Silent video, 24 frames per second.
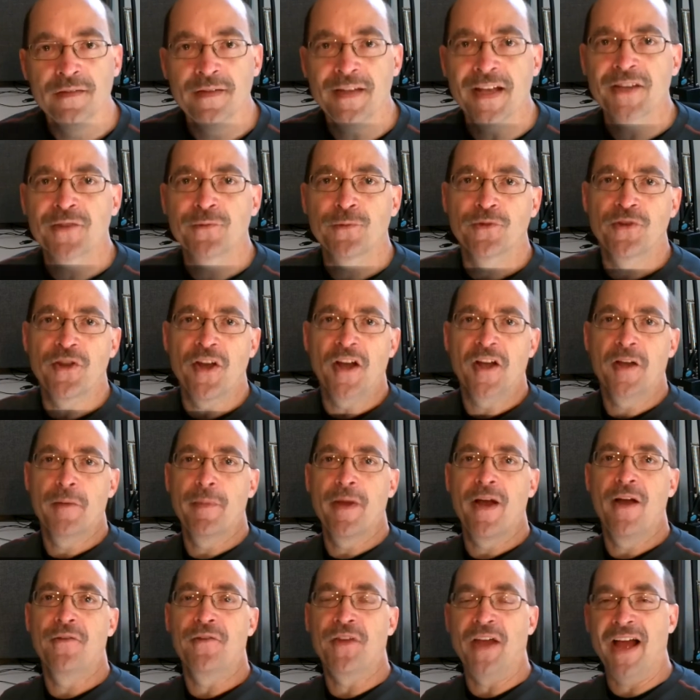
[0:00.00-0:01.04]
Next, we'll talk
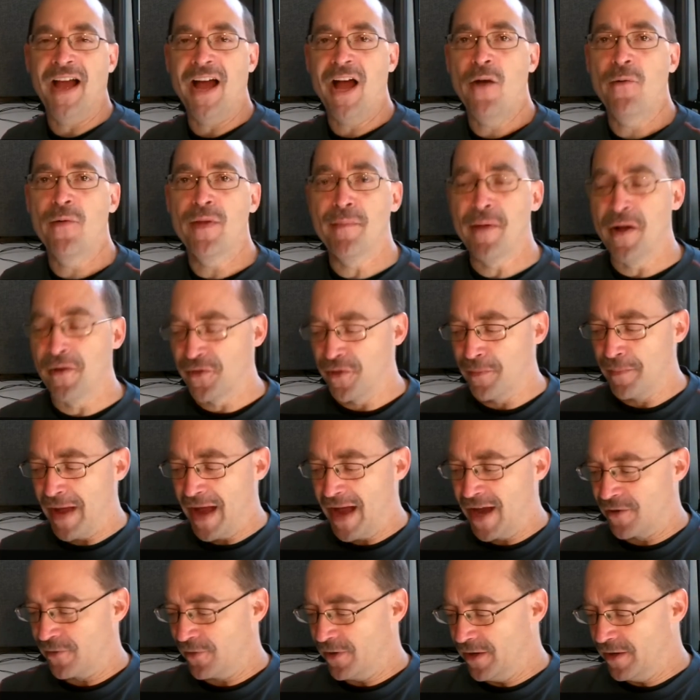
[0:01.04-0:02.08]
about how we mount the
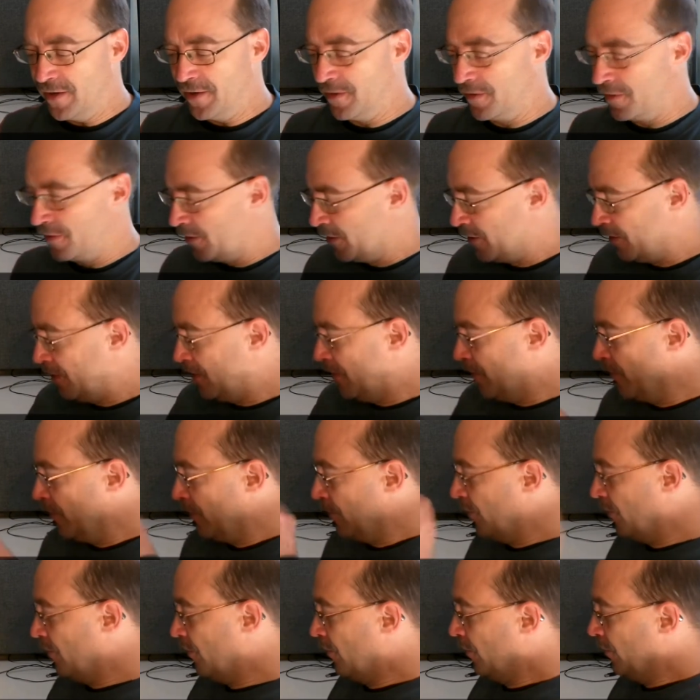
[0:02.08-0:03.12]
battery.
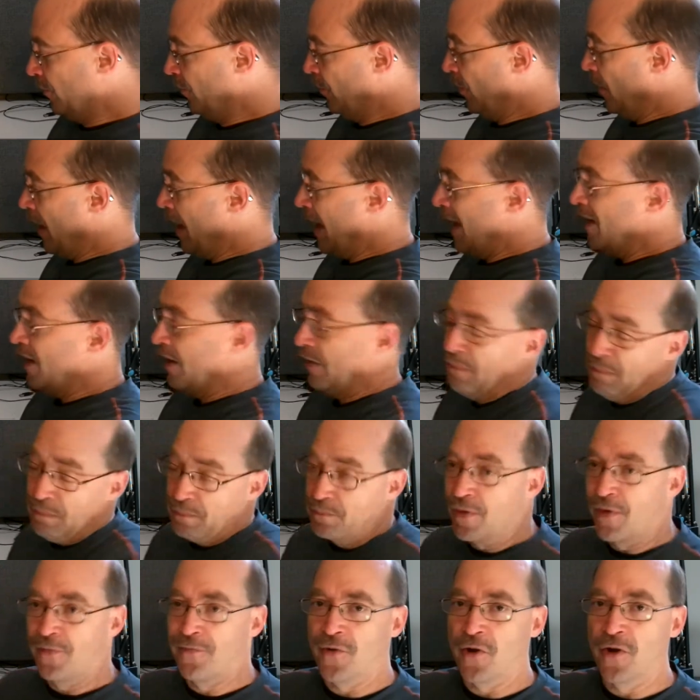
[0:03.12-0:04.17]
I
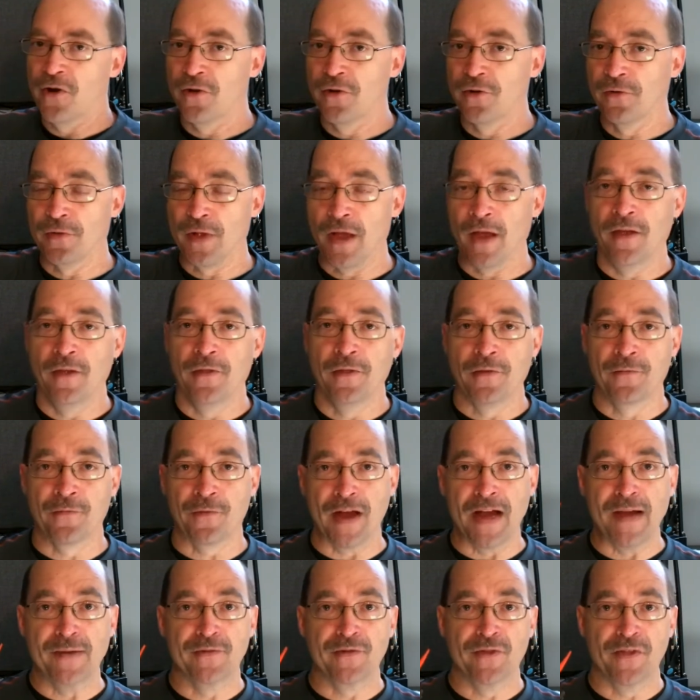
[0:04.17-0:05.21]
prefer the
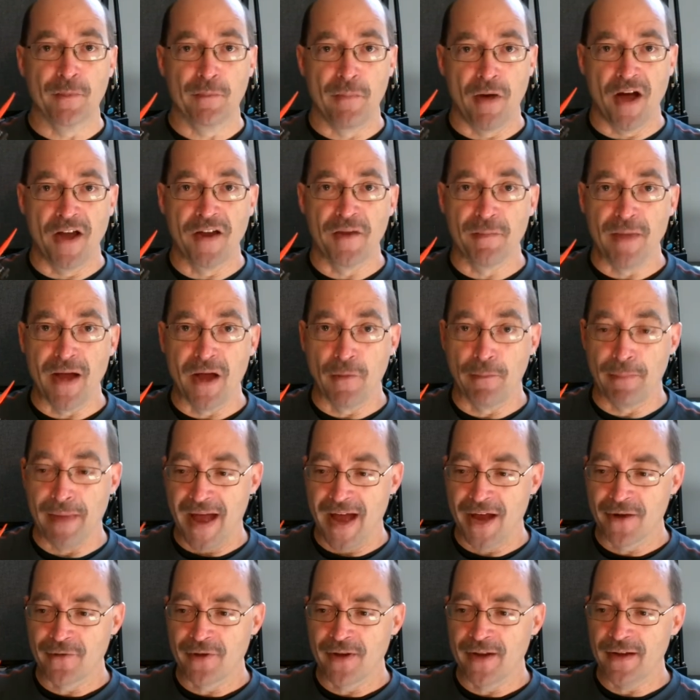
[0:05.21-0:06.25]
frames with the bottom mount
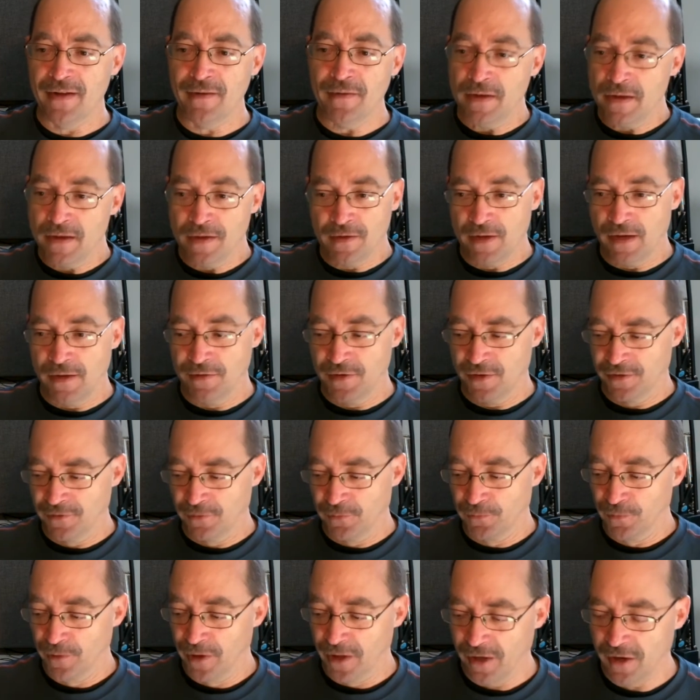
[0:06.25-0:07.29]
battery. It
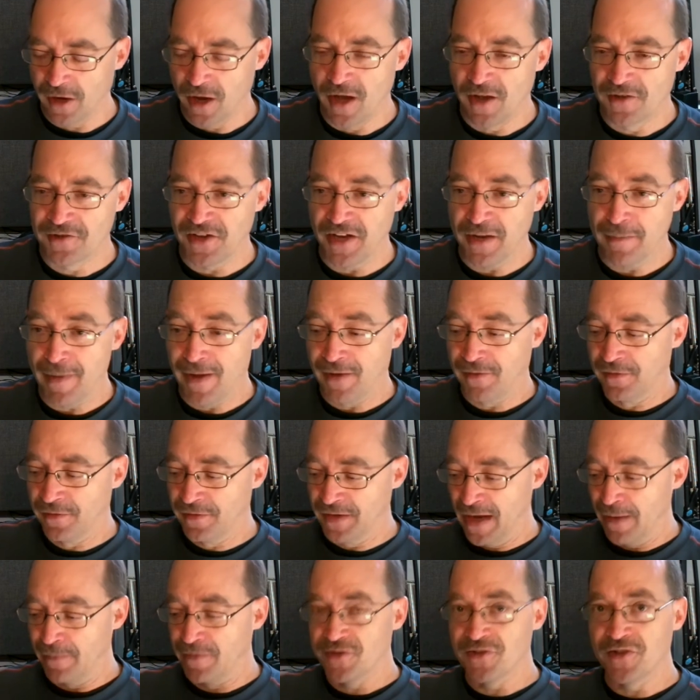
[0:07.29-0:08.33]
doesn't really cause any
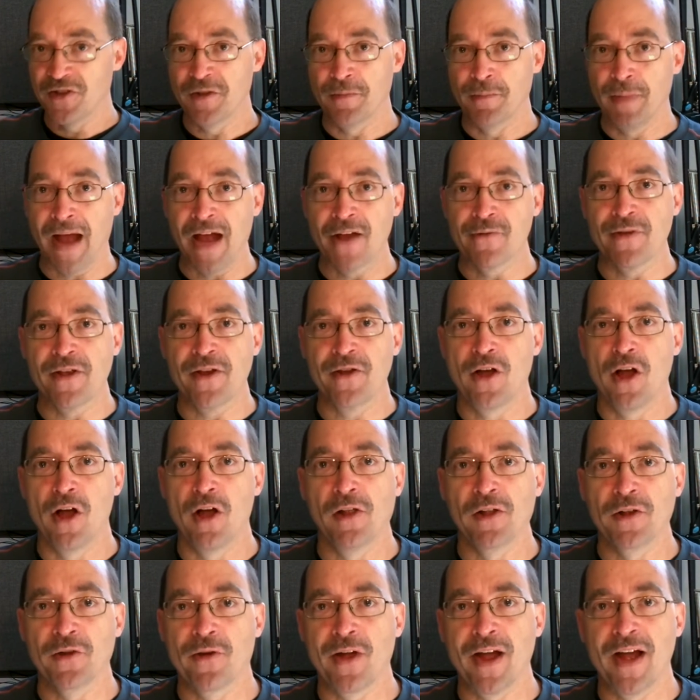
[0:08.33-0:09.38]
damage to the battery at
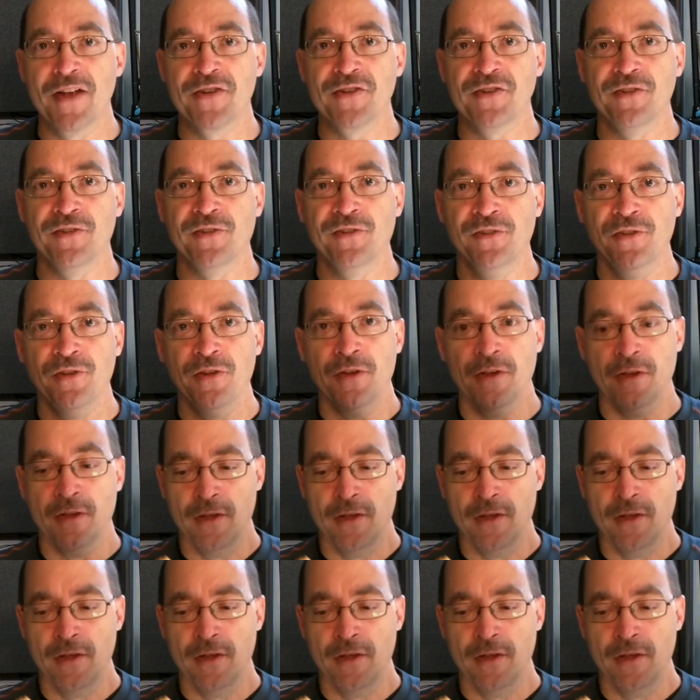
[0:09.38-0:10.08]
all in crashes.